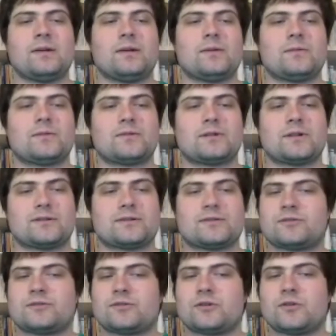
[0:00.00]
which costs
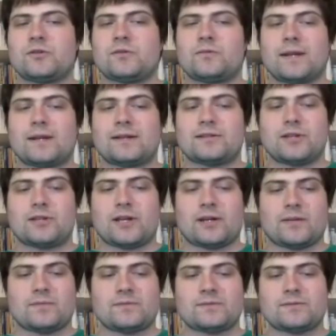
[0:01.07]
2 red gems,